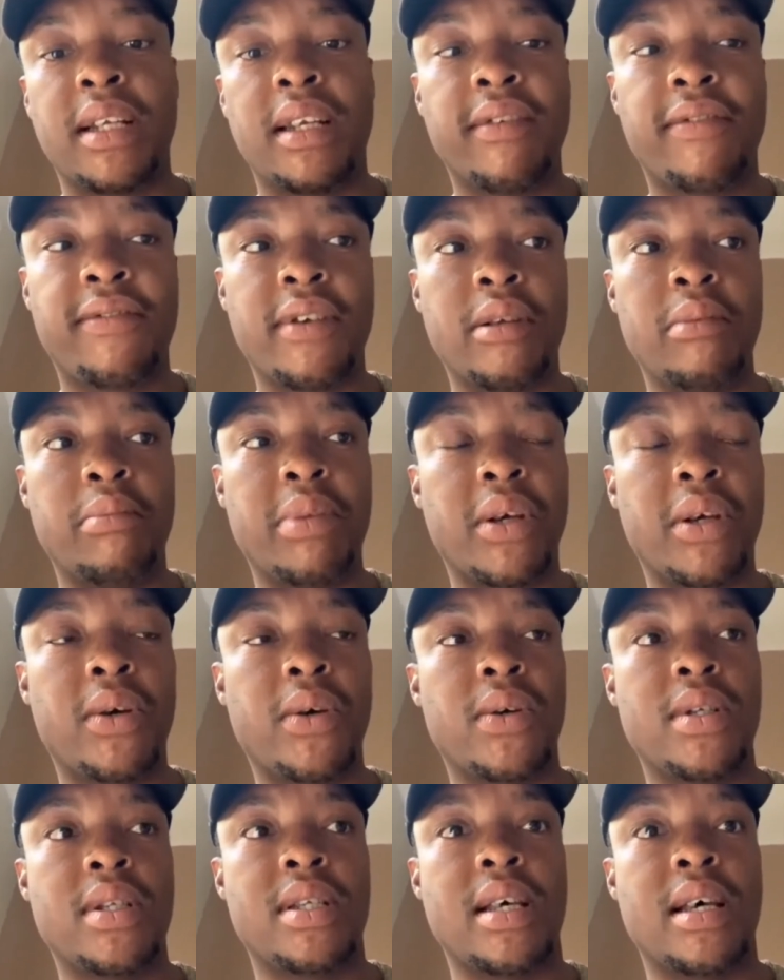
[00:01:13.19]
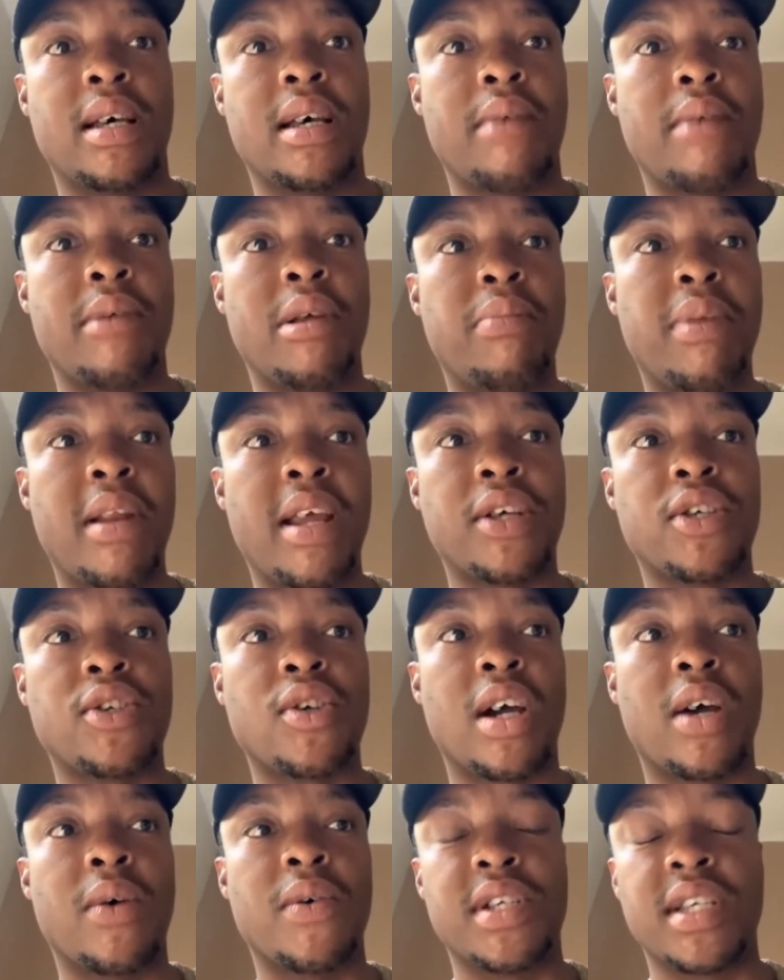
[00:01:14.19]
different because playing
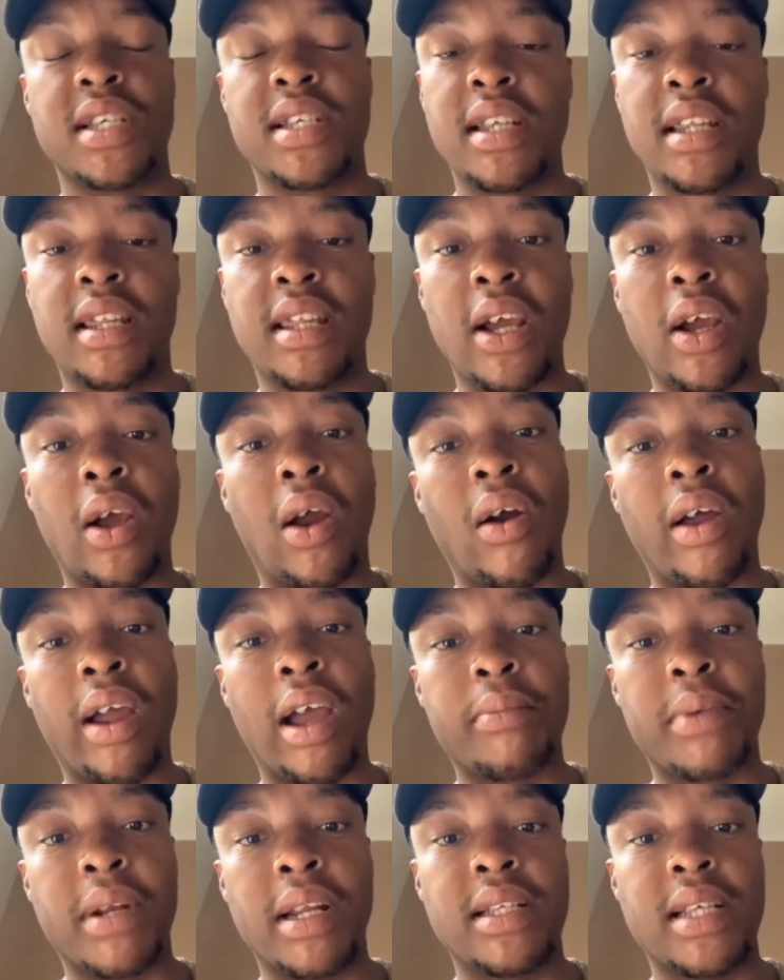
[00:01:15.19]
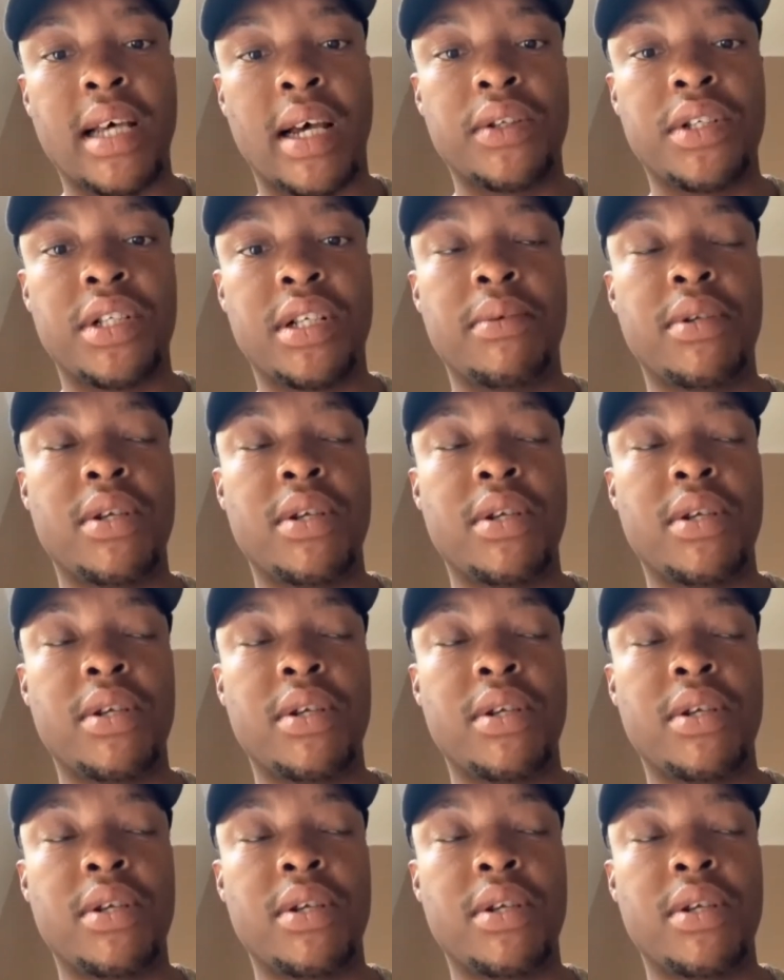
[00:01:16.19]
soccer was just a thing growing up in the township.